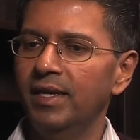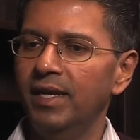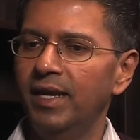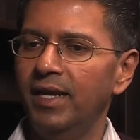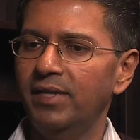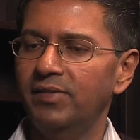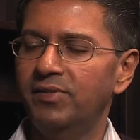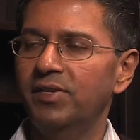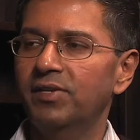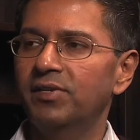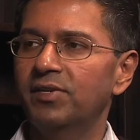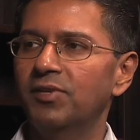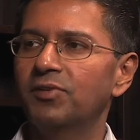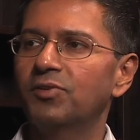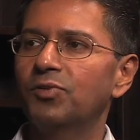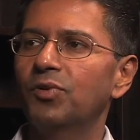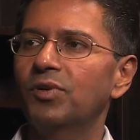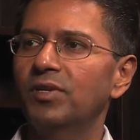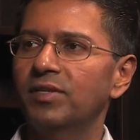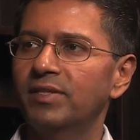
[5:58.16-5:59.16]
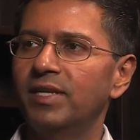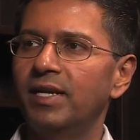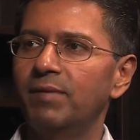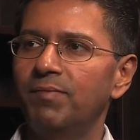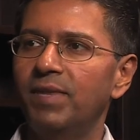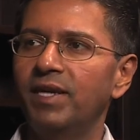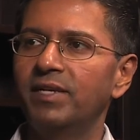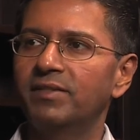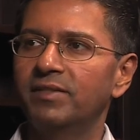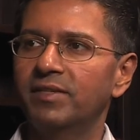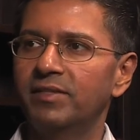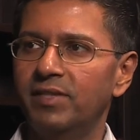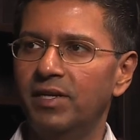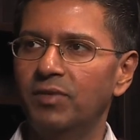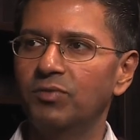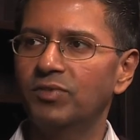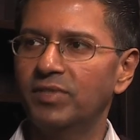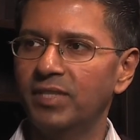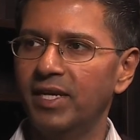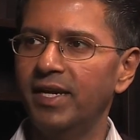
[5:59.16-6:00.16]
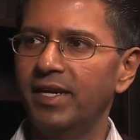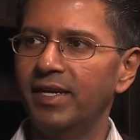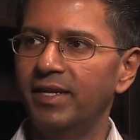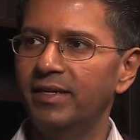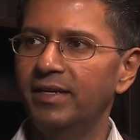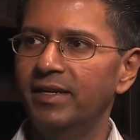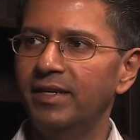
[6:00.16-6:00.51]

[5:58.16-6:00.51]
SDN controllers that might sit outside,